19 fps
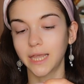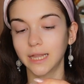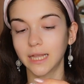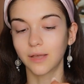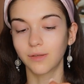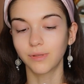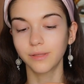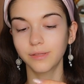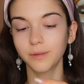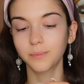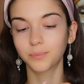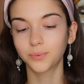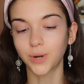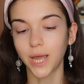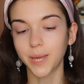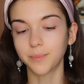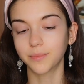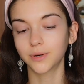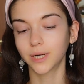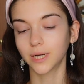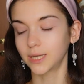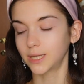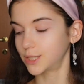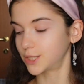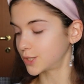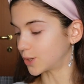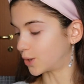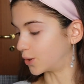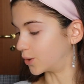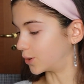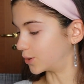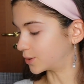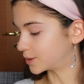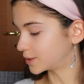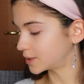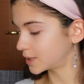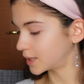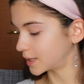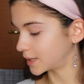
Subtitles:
now that the primer is on,